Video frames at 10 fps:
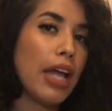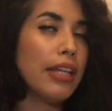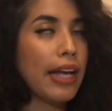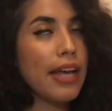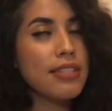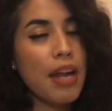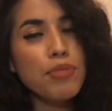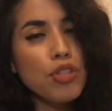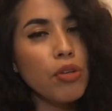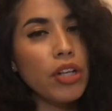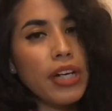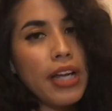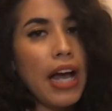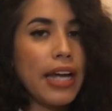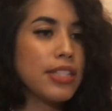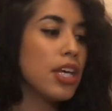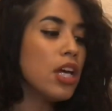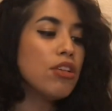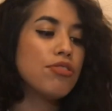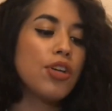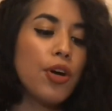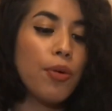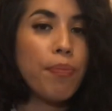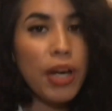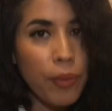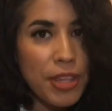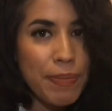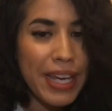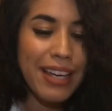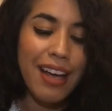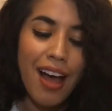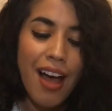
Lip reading: and like I said, I'm still learning, guys, so bear with me.